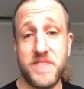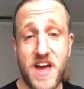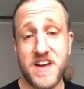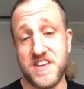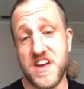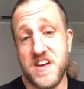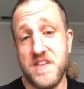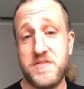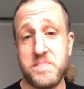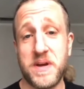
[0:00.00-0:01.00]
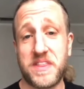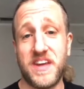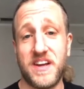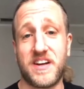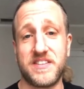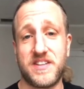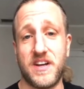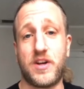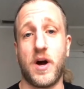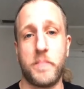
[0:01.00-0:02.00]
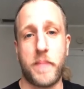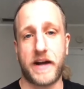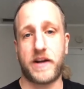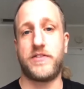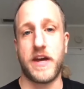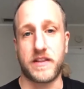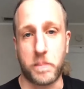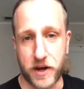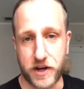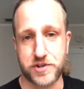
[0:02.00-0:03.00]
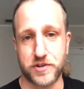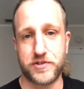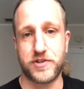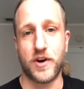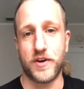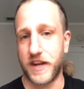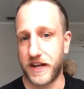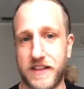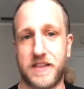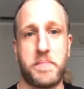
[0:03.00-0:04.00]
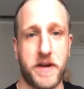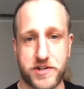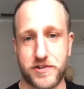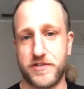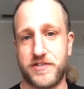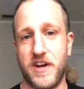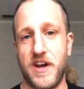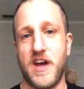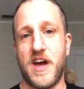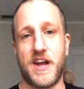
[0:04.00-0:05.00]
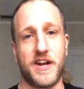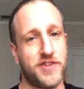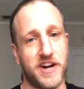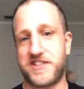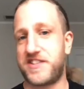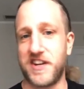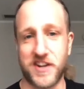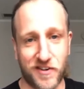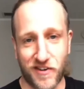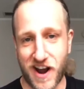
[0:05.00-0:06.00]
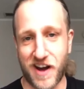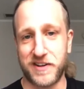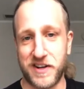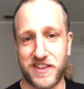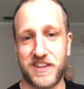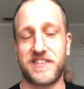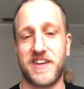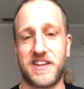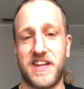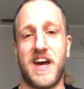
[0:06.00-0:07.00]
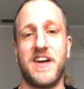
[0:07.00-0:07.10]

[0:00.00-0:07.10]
it was a big thing because you come back, you take the pictures, and then I the pictures and I try to send it around and things like that